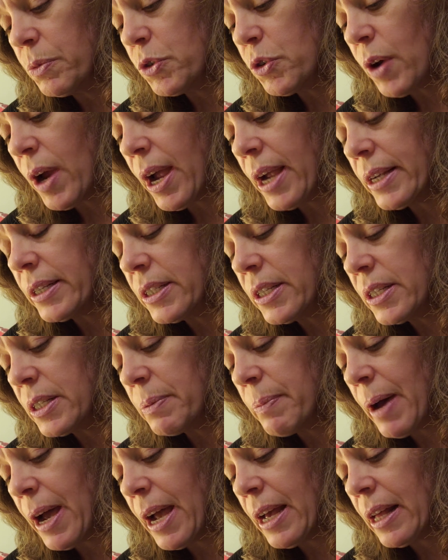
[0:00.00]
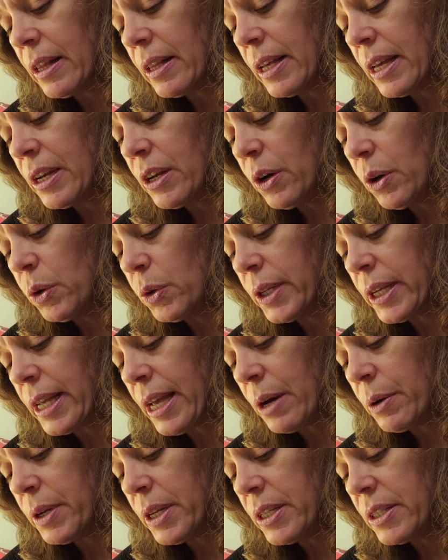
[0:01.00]
trying to smile and holding
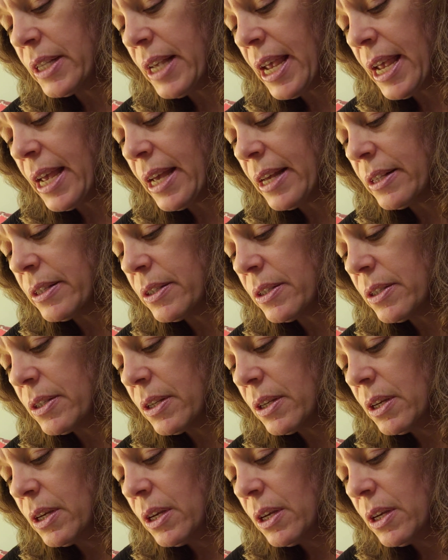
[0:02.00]
out his hands.